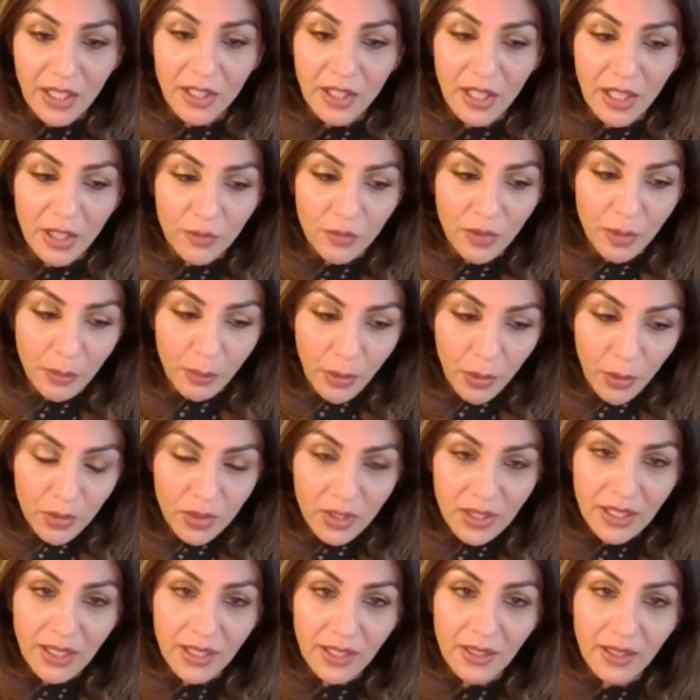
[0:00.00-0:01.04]

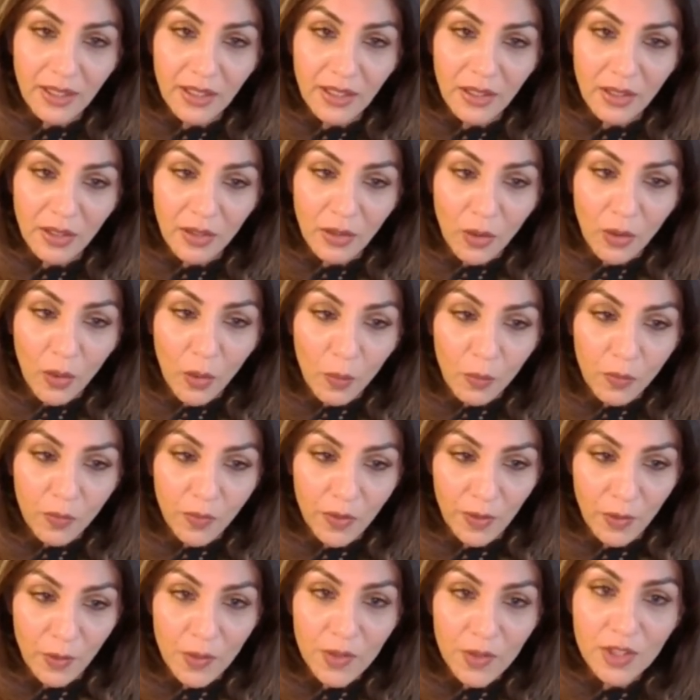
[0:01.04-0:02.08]
remotely,
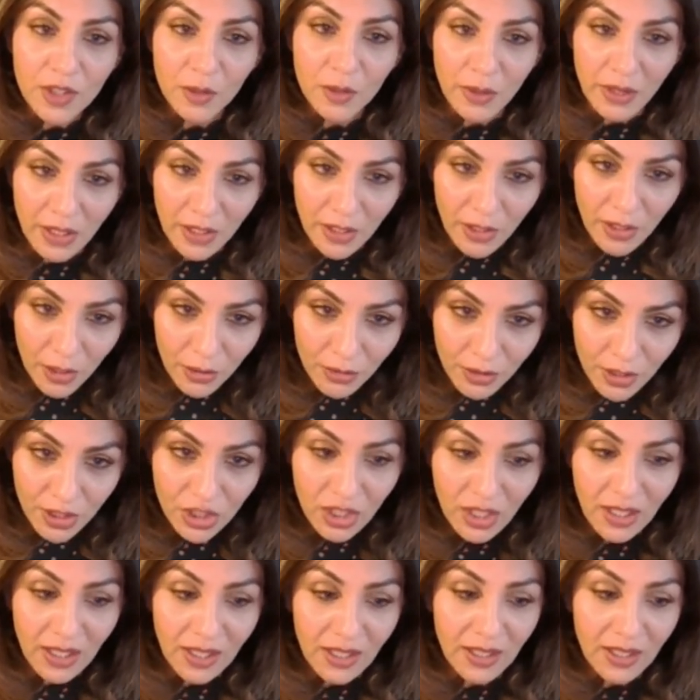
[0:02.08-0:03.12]
hopefully also
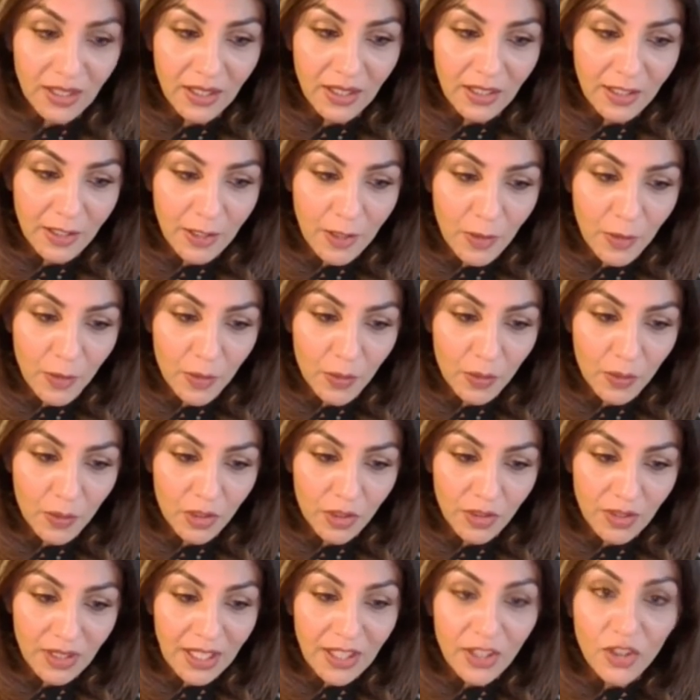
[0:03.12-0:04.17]
encouraging
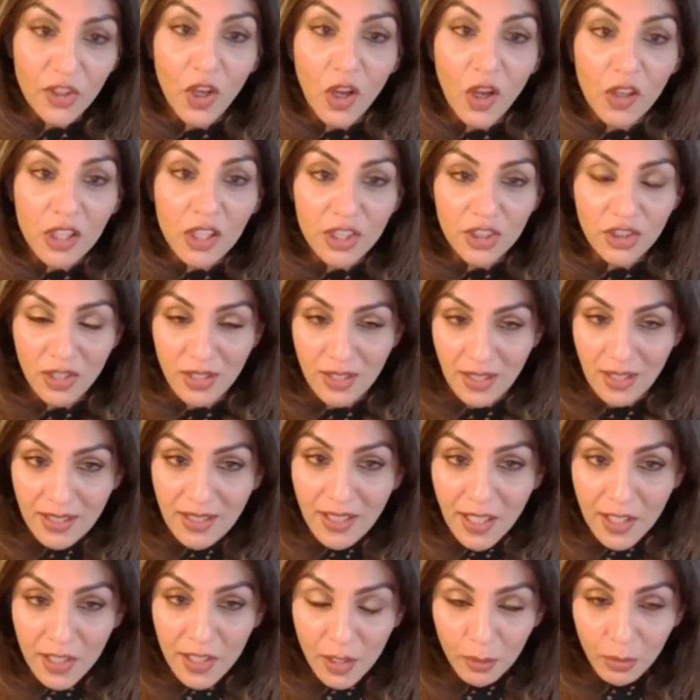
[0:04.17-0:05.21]
that knowledge is
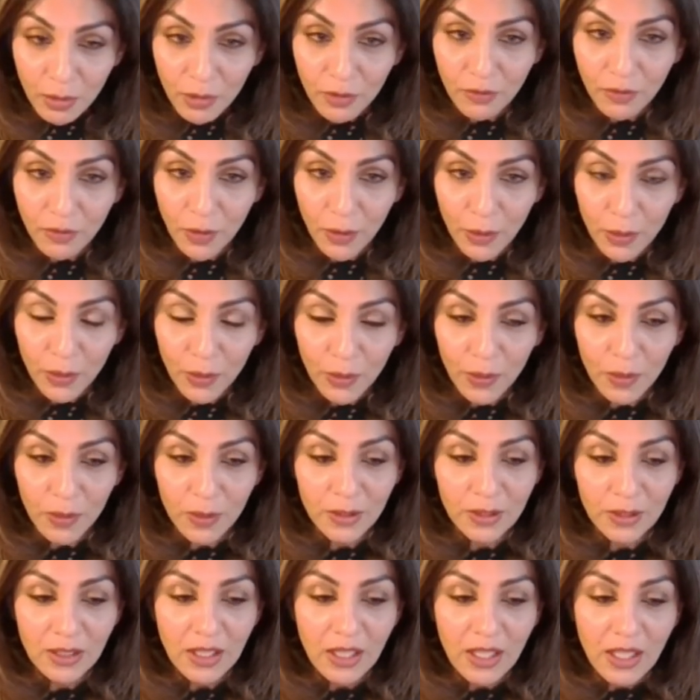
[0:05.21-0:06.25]
accessible for
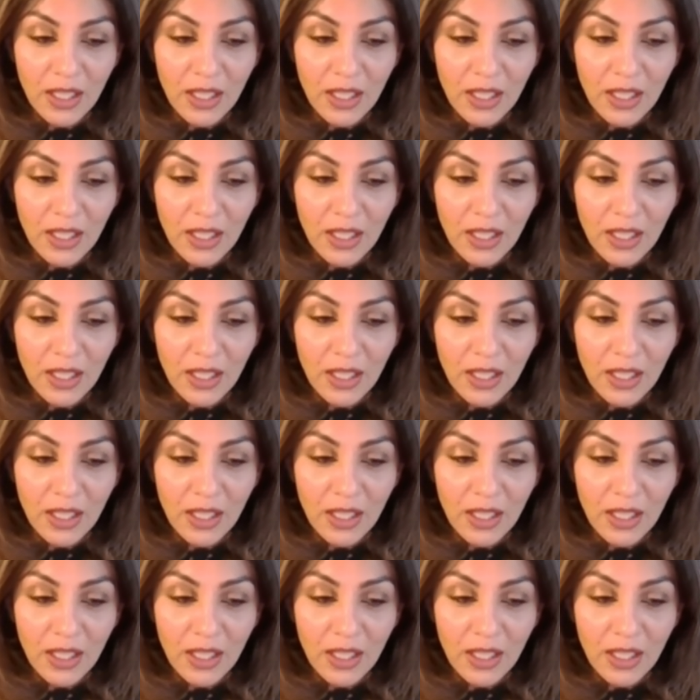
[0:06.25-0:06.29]
all.